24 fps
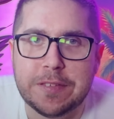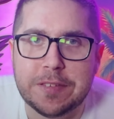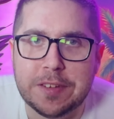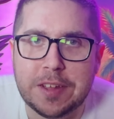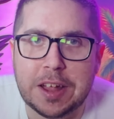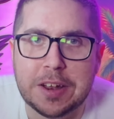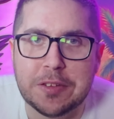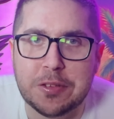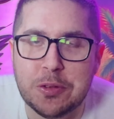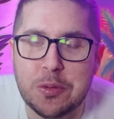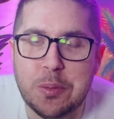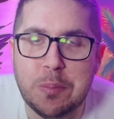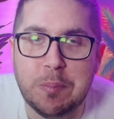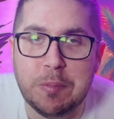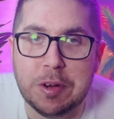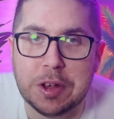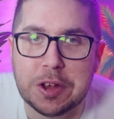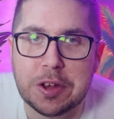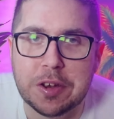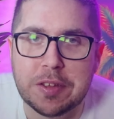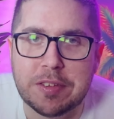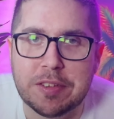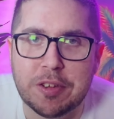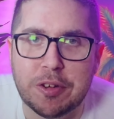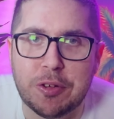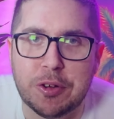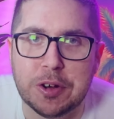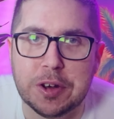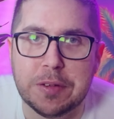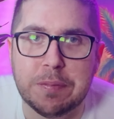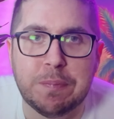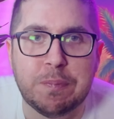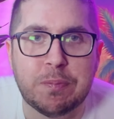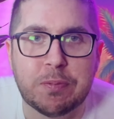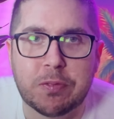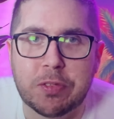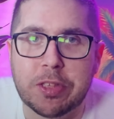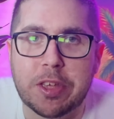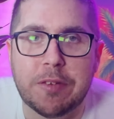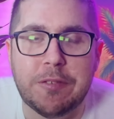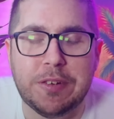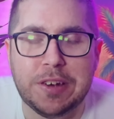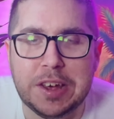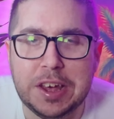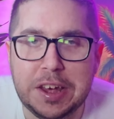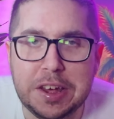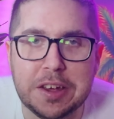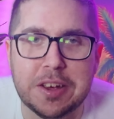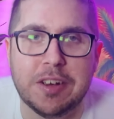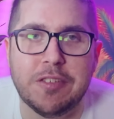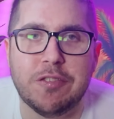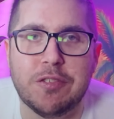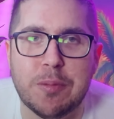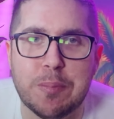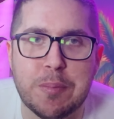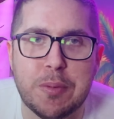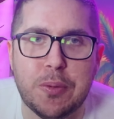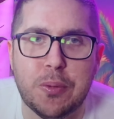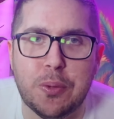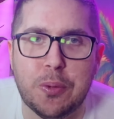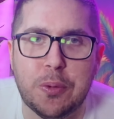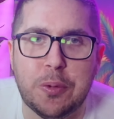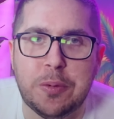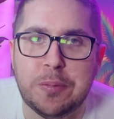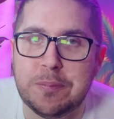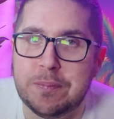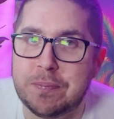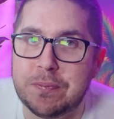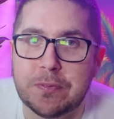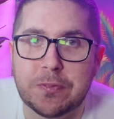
that's normally a good sign. If I keep going for more,